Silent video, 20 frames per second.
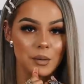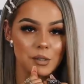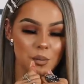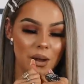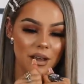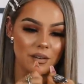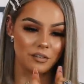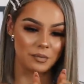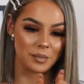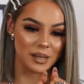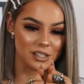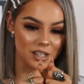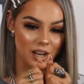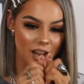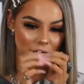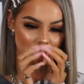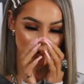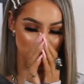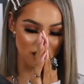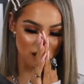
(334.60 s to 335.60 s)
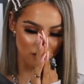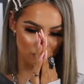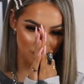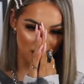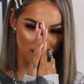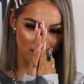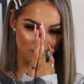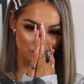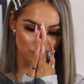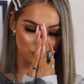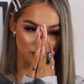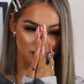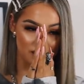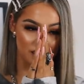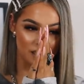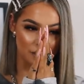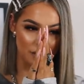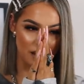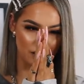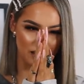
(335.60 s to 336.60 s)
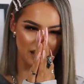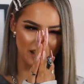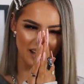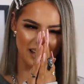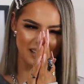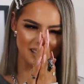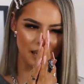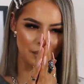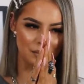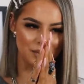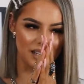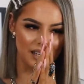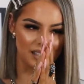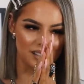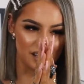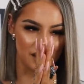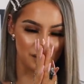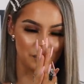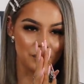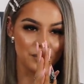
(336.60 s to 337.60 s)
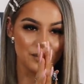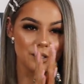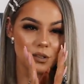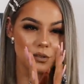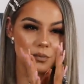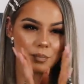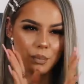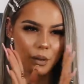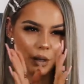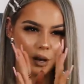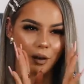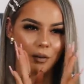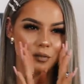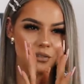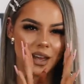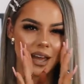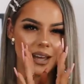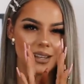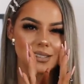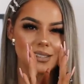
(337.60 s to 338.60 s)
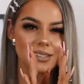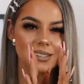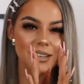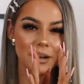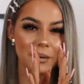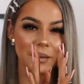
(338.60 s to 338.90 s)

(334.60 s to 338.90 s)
I was waiting for me to like regret all my life choices about like attempting to pull off this,